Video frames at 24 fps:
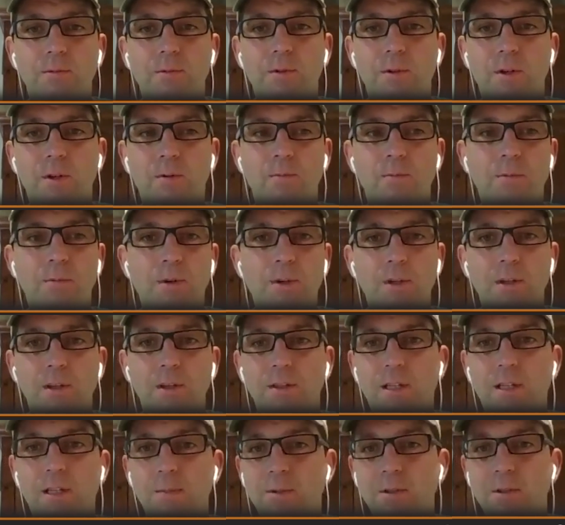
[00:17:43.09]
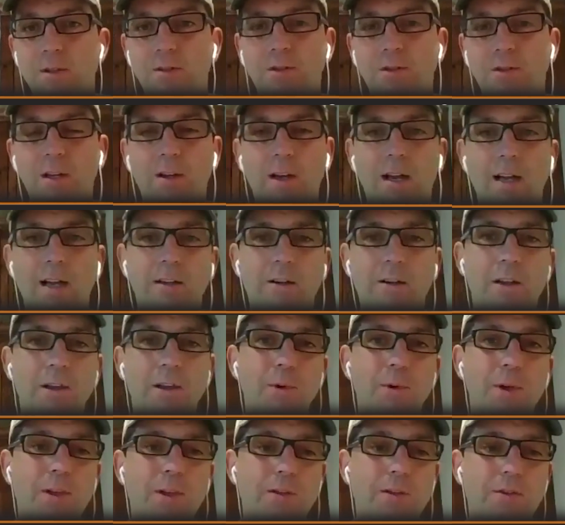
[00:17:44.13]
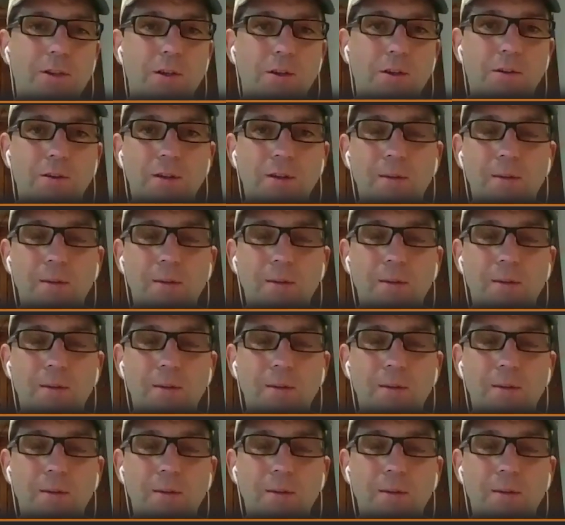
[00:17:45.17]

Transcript: Or tipping the sale. I call it Willie's Gold.